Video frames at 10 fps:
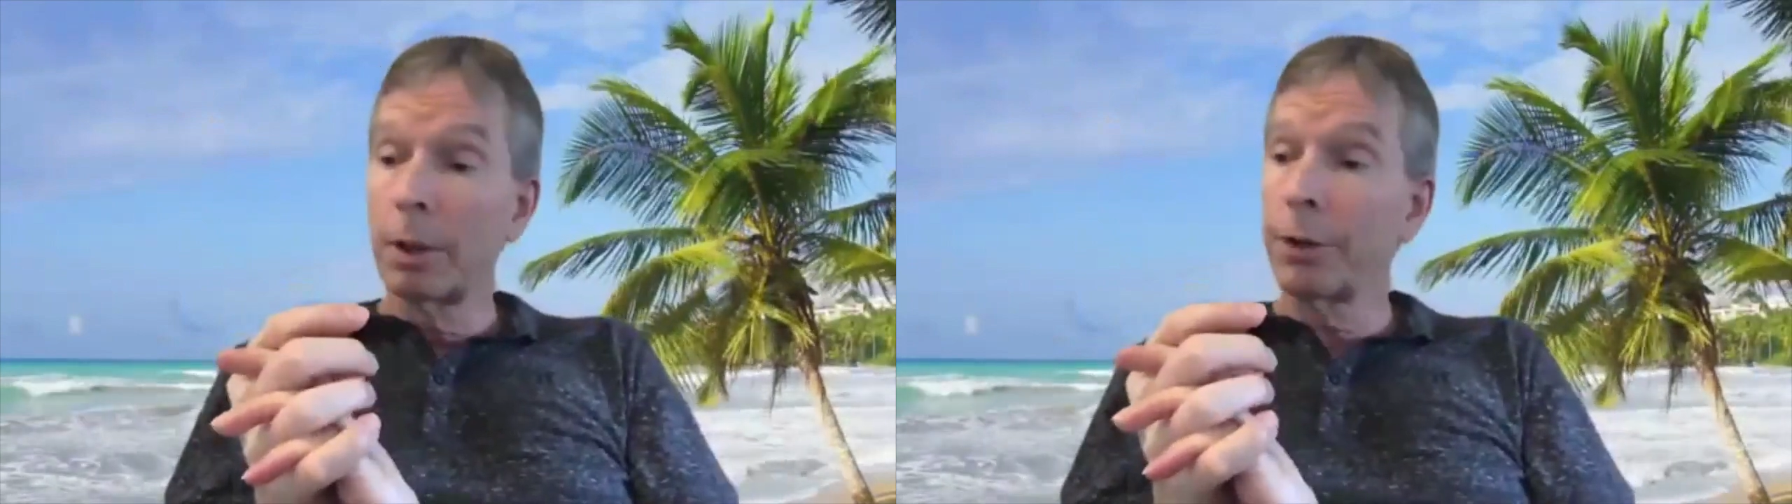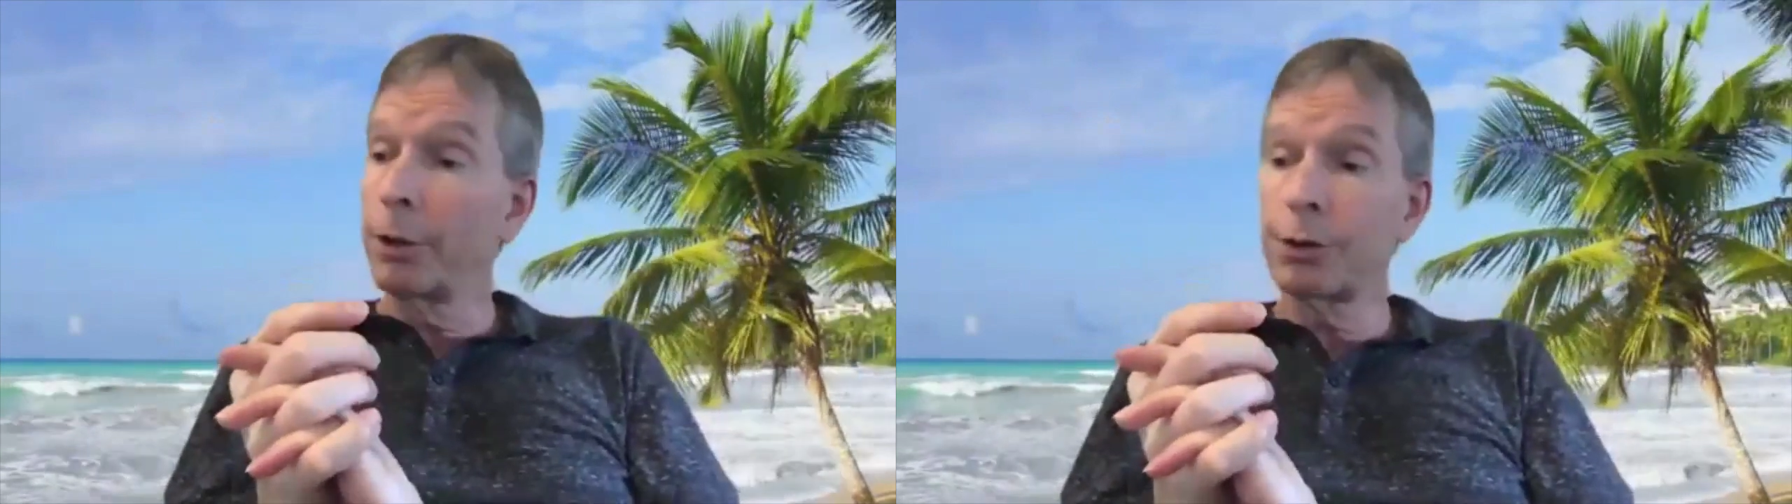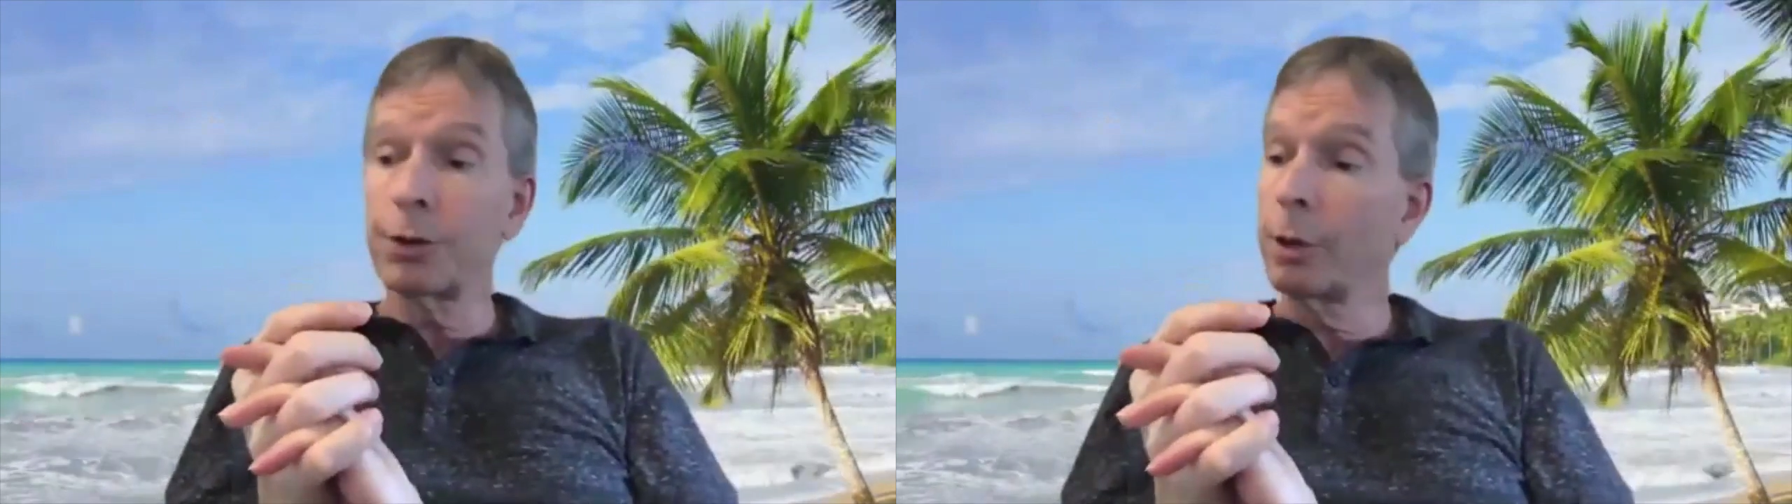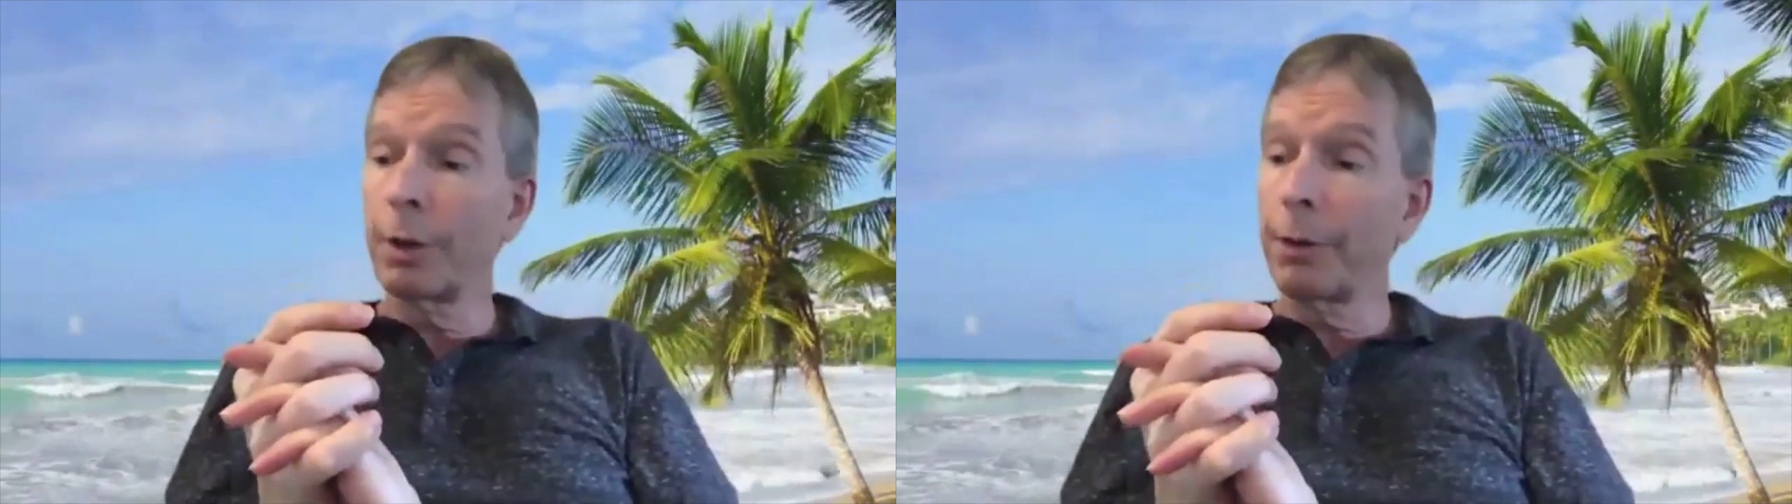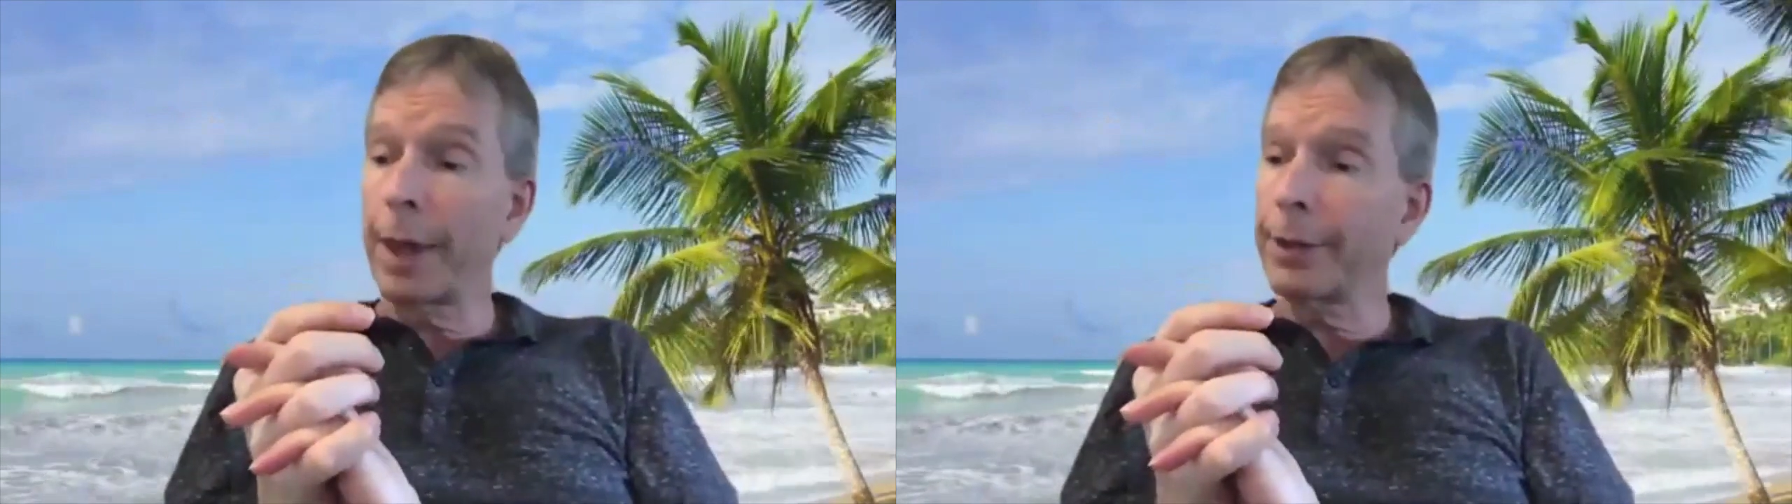
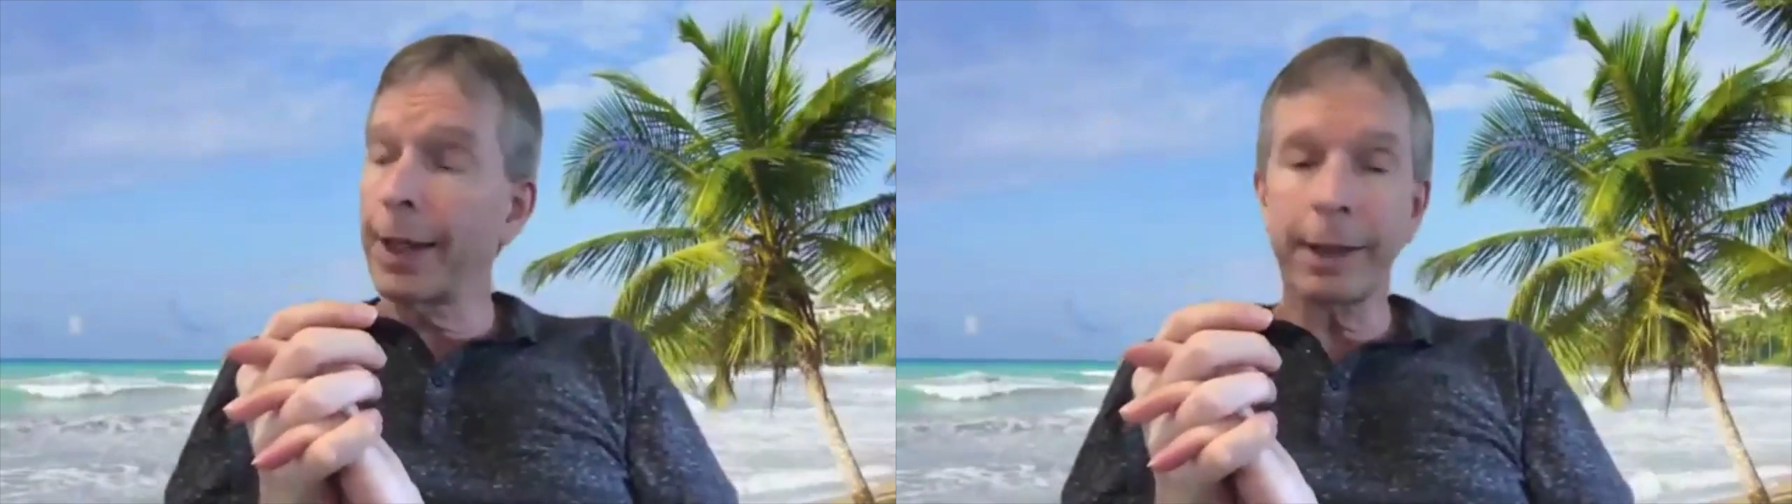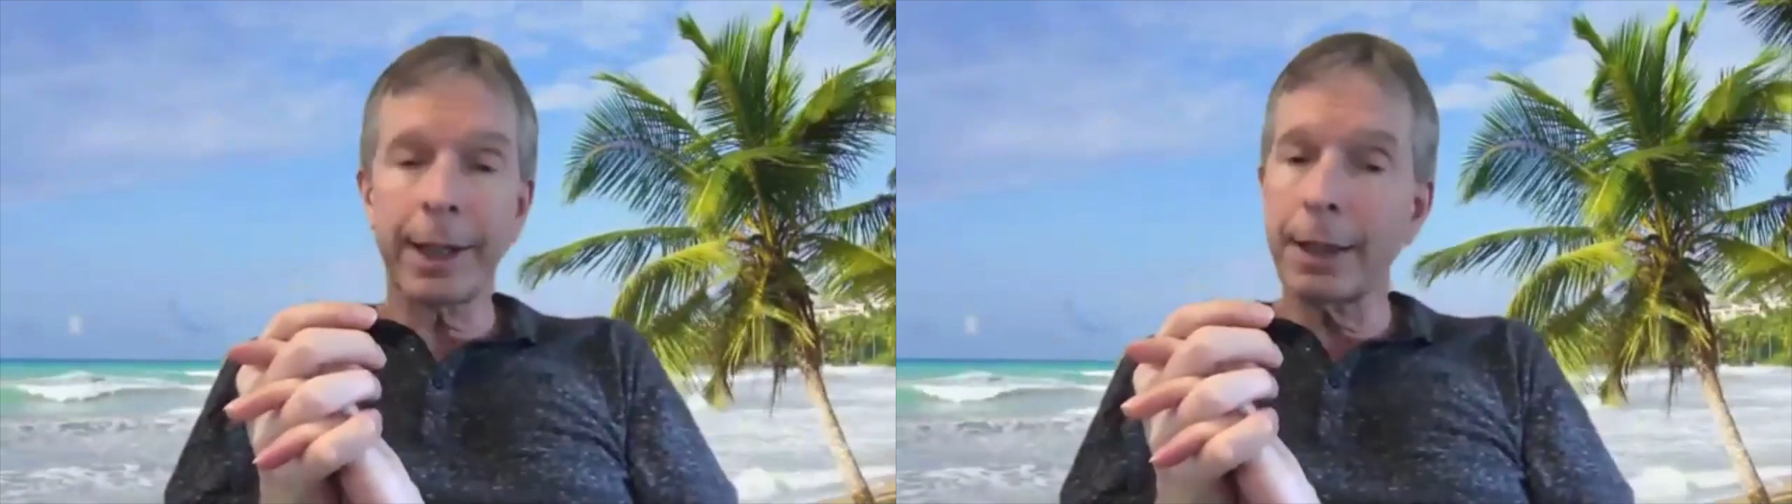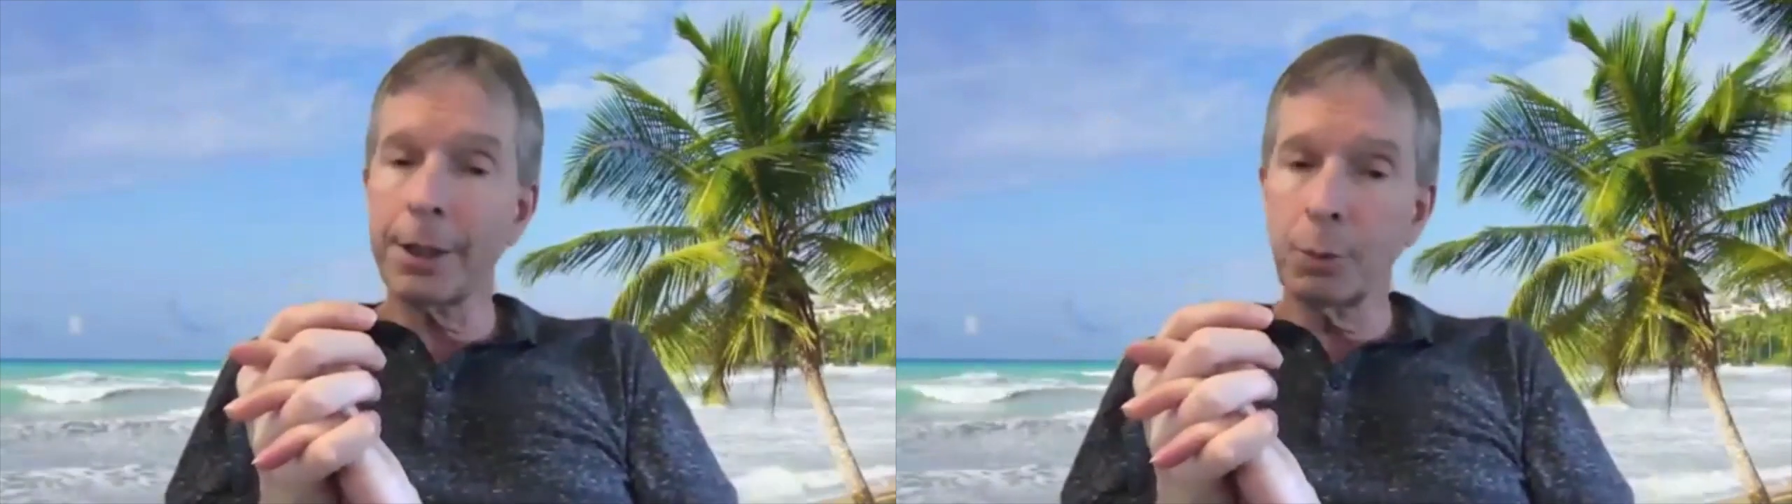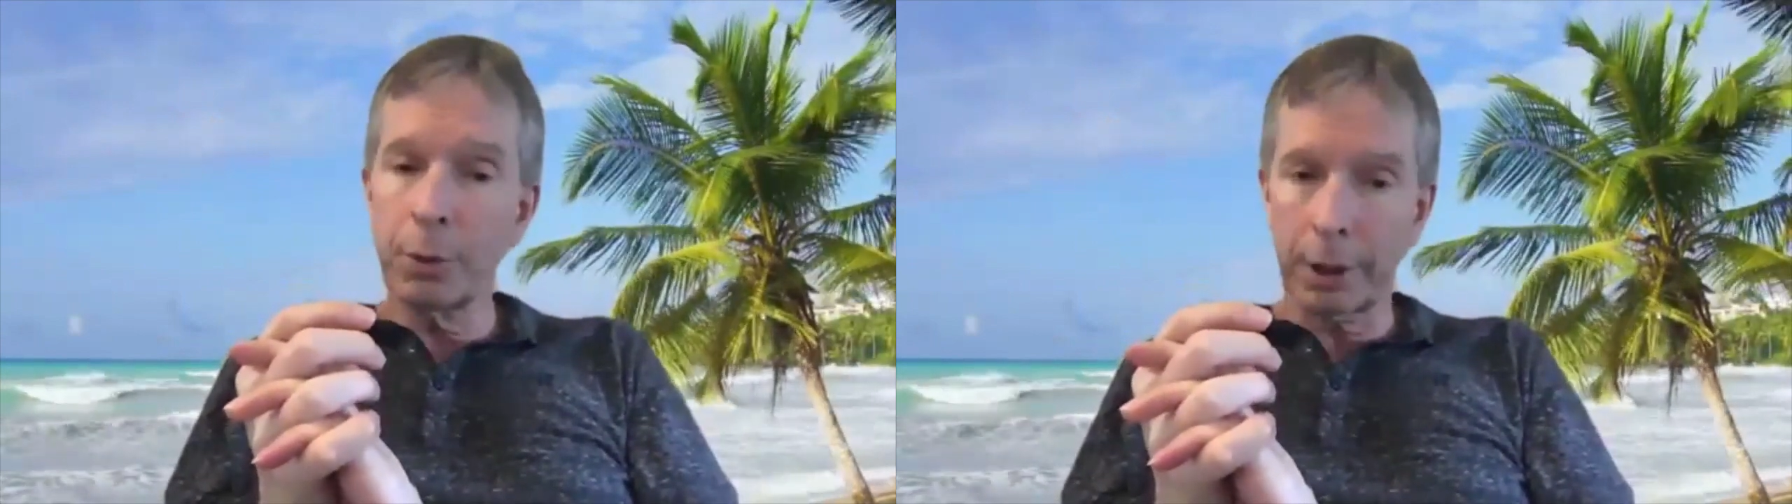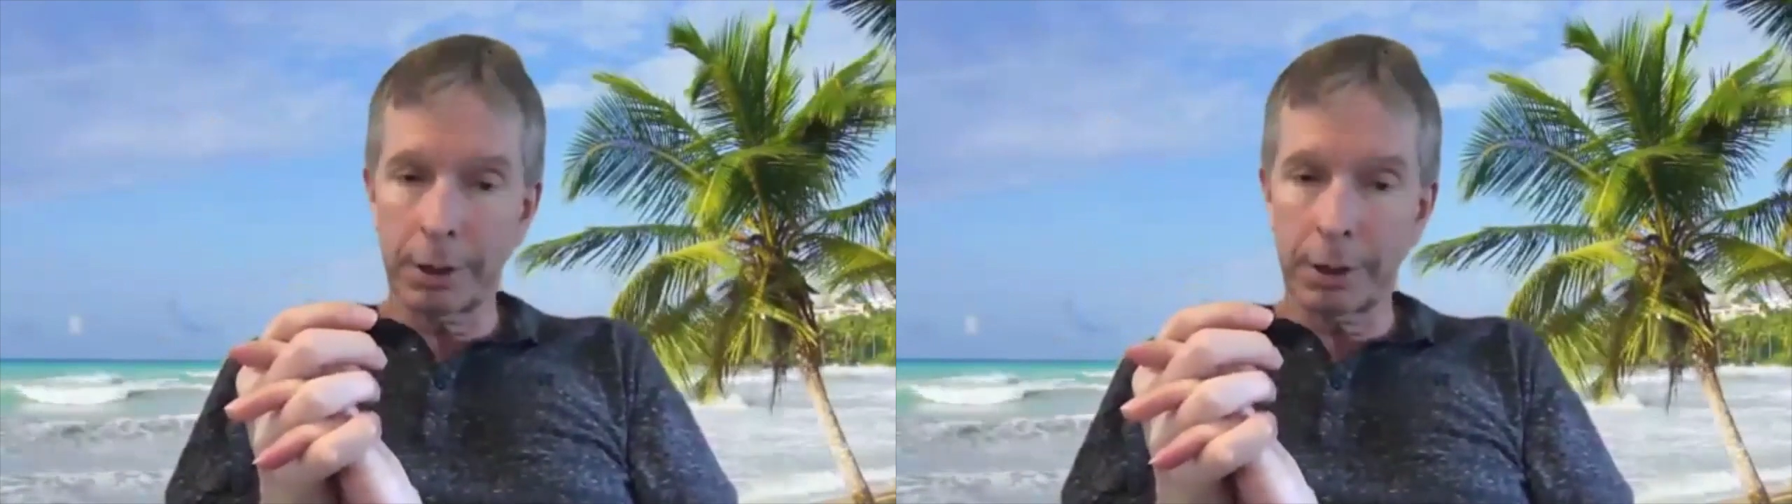that doesn't work.